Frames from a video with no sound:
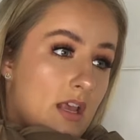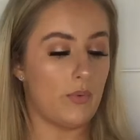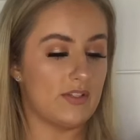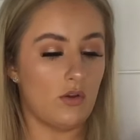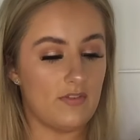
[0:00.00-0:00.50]

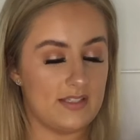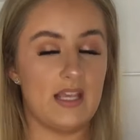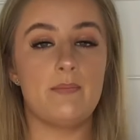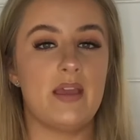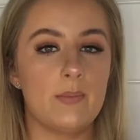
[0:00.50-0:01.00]
Well, it's
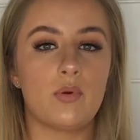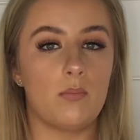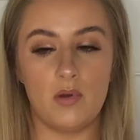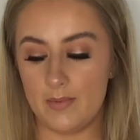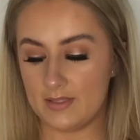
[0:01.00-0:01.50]
obviously a me
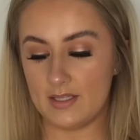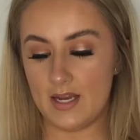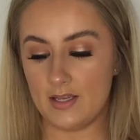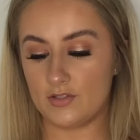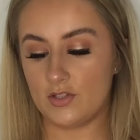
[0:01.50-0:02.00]
problem, isn't
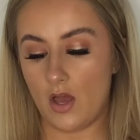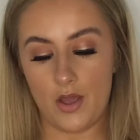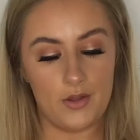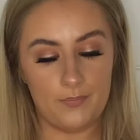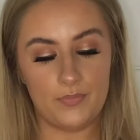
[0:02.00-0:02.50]
it? So,
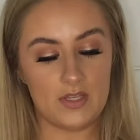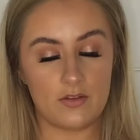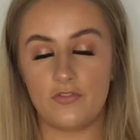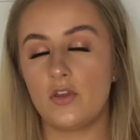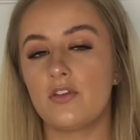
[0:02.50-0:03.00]

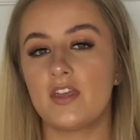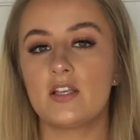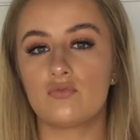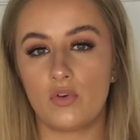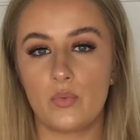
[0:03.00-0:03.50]
there's a few
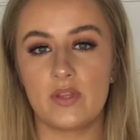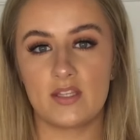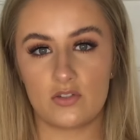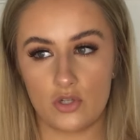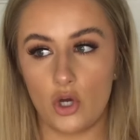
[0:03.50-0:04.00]
things wrong with
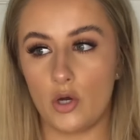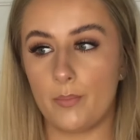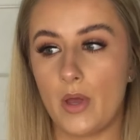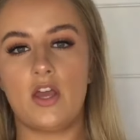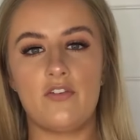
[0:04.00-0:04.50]
this
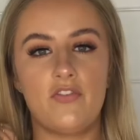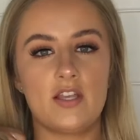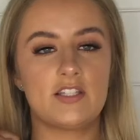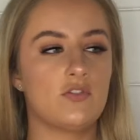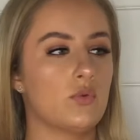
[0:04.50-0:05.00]
top. Like,
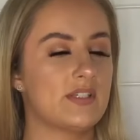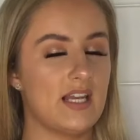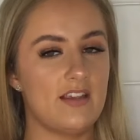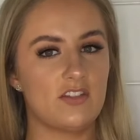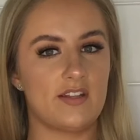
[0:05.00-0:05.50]
first of all,
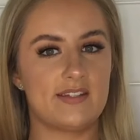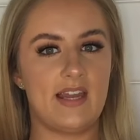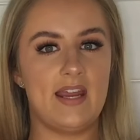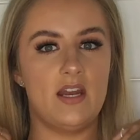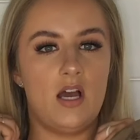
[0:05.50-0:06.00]
sleeves aren't
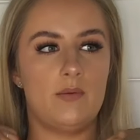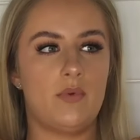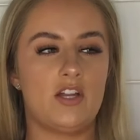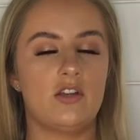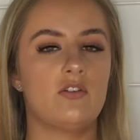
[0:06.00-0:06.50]
staying up.
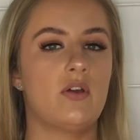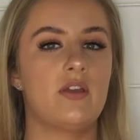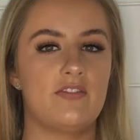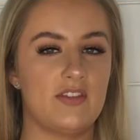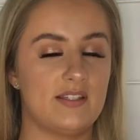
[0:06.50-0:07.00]
I don't know
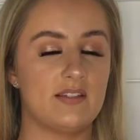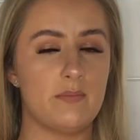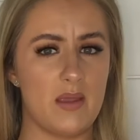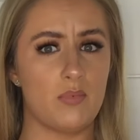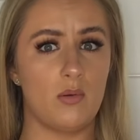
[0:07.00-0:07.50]
if this is a
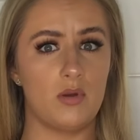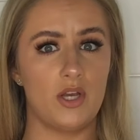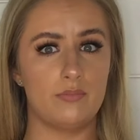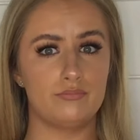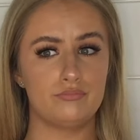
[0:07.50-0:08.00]
me
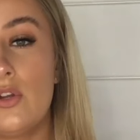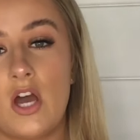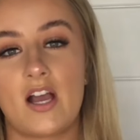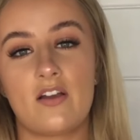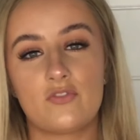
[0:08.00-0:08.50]
problem or
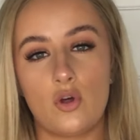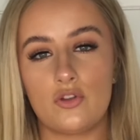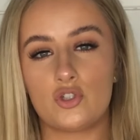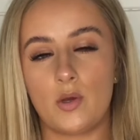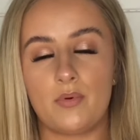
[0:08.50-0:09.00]
like I've got
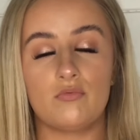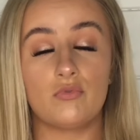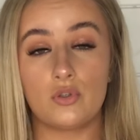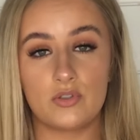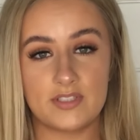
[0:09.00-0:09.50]
the top on
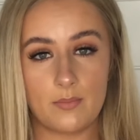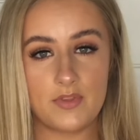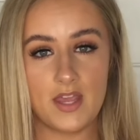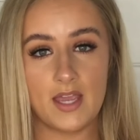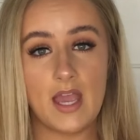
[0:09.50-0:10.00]
wrong or
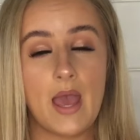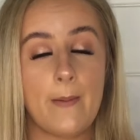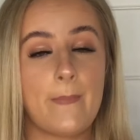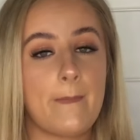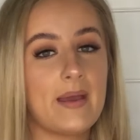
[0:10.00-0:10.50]
something.
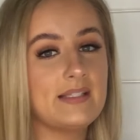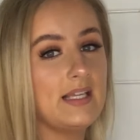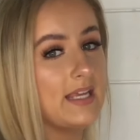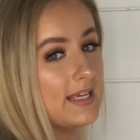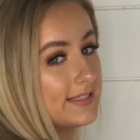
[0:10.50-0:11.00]
But
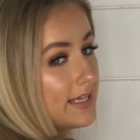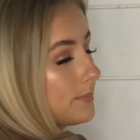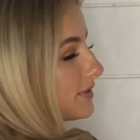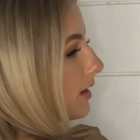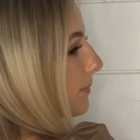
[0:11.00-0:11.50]
basically, it
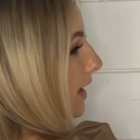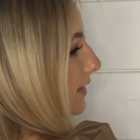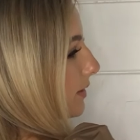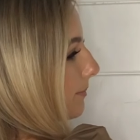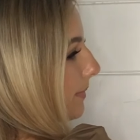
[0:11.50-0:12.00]
zips up
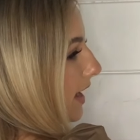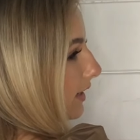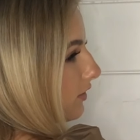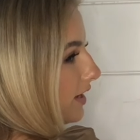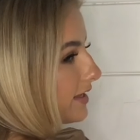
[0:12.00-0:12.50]
at the back
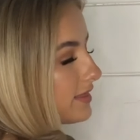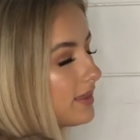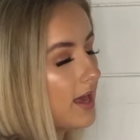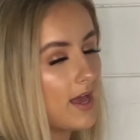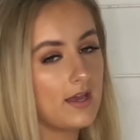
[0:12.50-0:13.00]
like
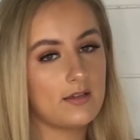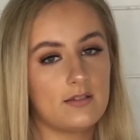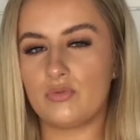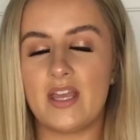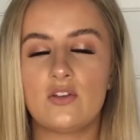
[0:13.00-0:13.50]
that.
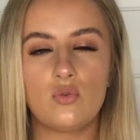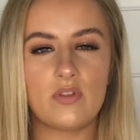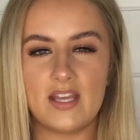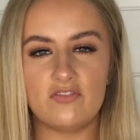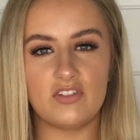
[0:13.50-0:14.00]
Ignore
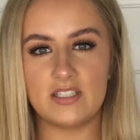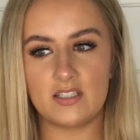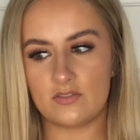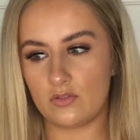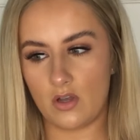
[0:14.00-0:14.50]
that it really
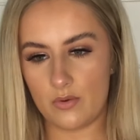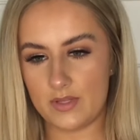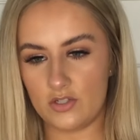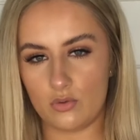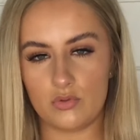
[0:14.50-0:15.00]
does not go with
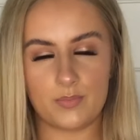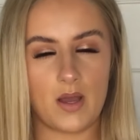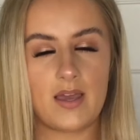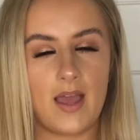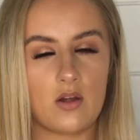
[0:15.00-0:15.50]
these shorts, but I
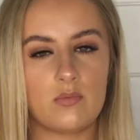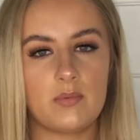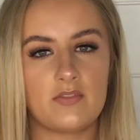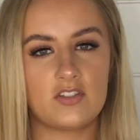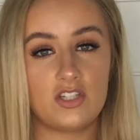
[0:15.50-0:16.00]
cannot be
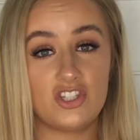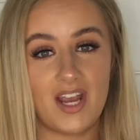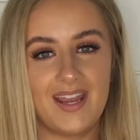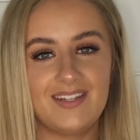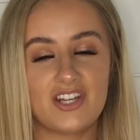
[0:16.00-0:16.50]
bothered to
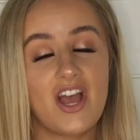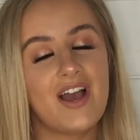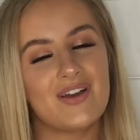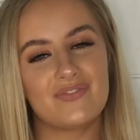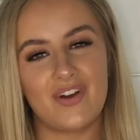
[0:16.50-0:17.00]
change
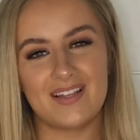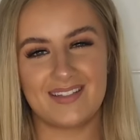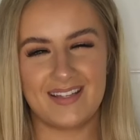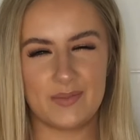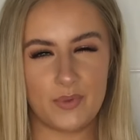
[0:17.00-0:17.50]
and find
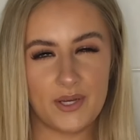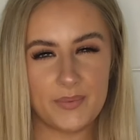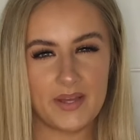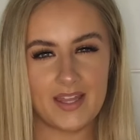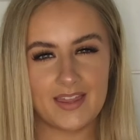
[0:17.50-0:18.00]
something to put it
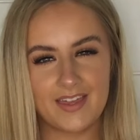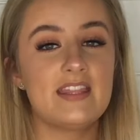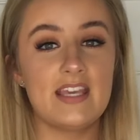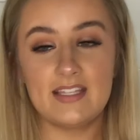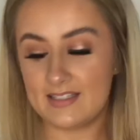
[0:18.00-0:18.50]
with.
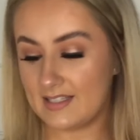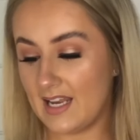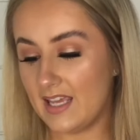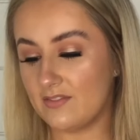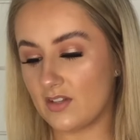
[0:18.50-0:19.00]
These
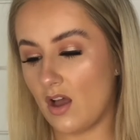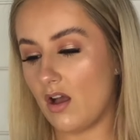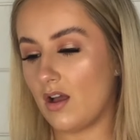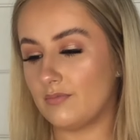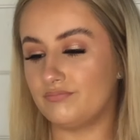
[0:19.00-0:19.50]

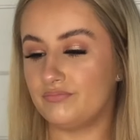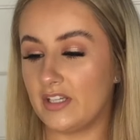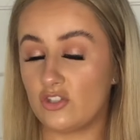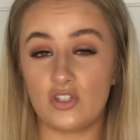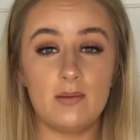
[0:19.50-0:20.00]

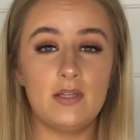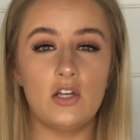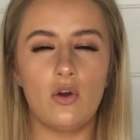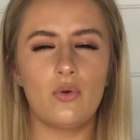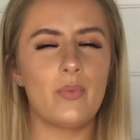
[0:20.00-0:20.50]
extremely
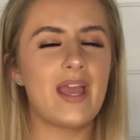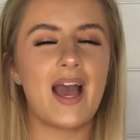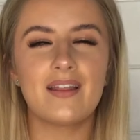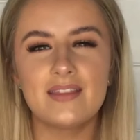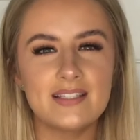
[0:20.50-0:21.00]
long. We
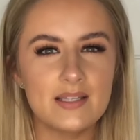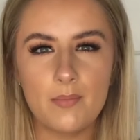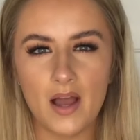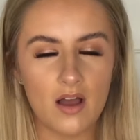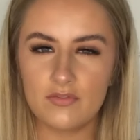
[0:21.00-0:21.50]
had this in
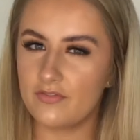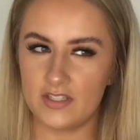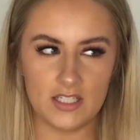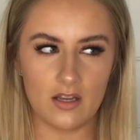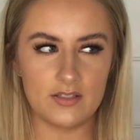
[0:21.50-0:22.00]
my other
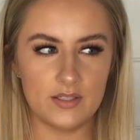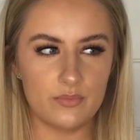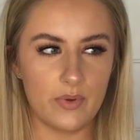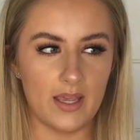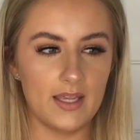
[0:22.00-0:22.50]
video,
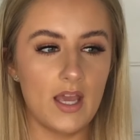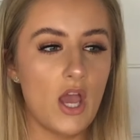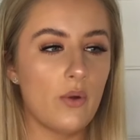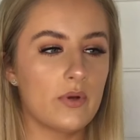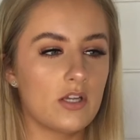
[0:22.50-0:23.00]
didn't we?
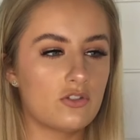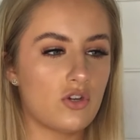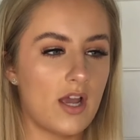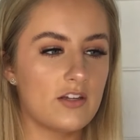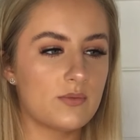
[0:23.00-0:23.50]
When I was
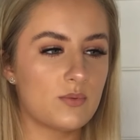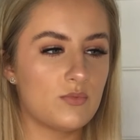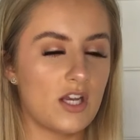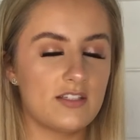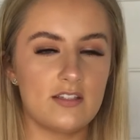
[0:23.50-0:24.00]
trying on some
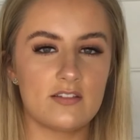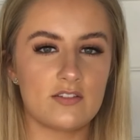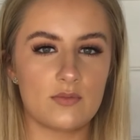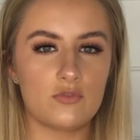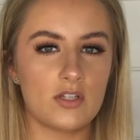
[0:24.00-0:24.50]
dresses and
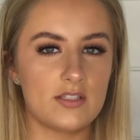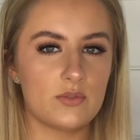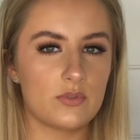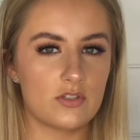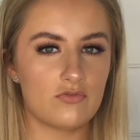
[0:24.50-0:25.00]
some dresses
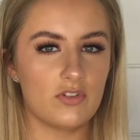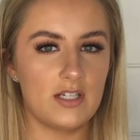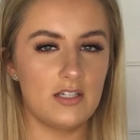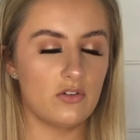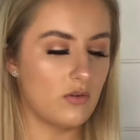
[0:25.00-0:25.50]
were just
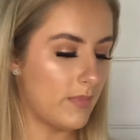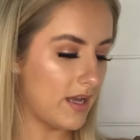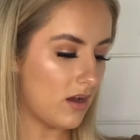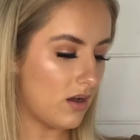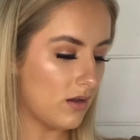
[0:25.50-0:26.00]
really long on my
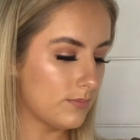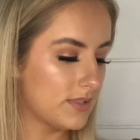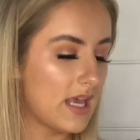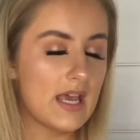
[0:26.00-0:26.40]
arms.